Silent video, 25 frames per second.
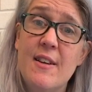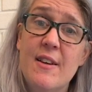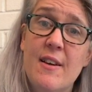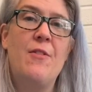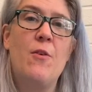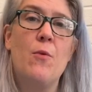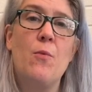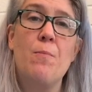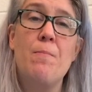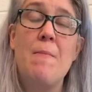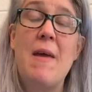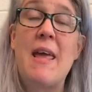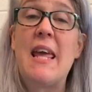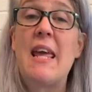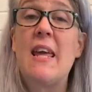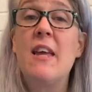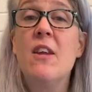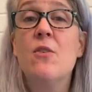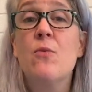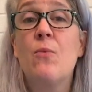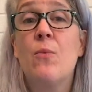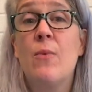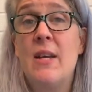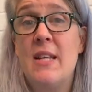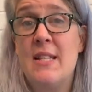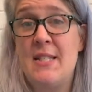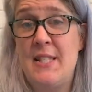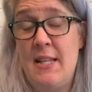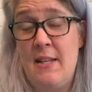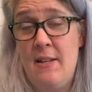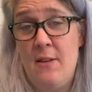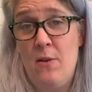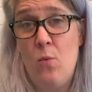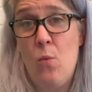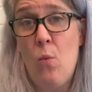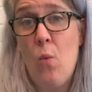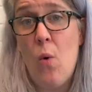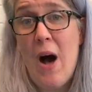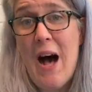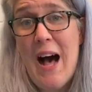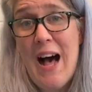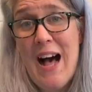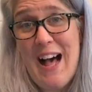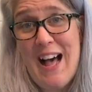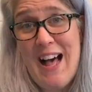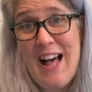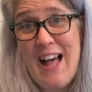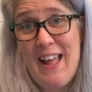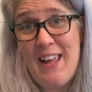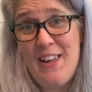The main reason
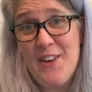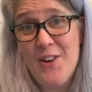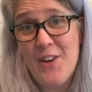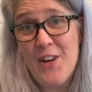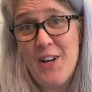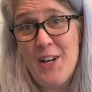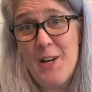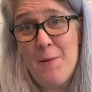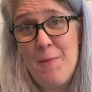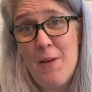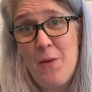why you're going to be